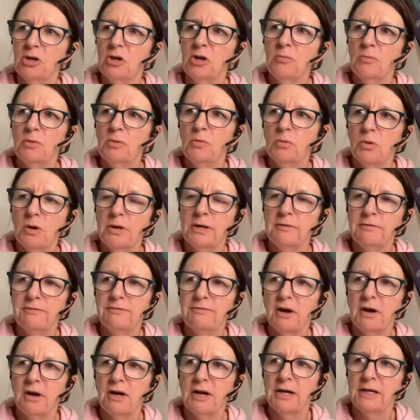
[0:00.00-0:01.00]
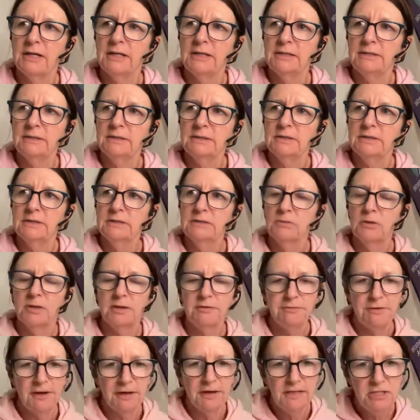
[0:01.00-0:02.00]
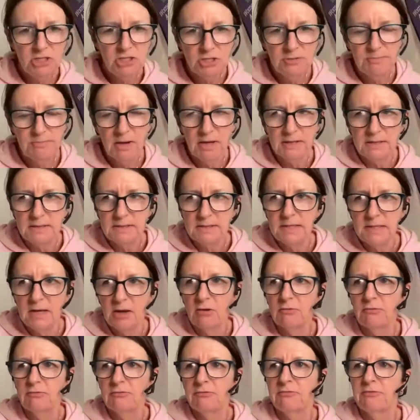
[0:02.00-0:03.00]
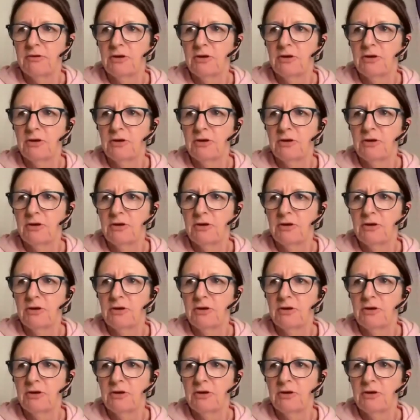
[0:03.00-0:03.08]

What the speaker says: But what if I injure myself?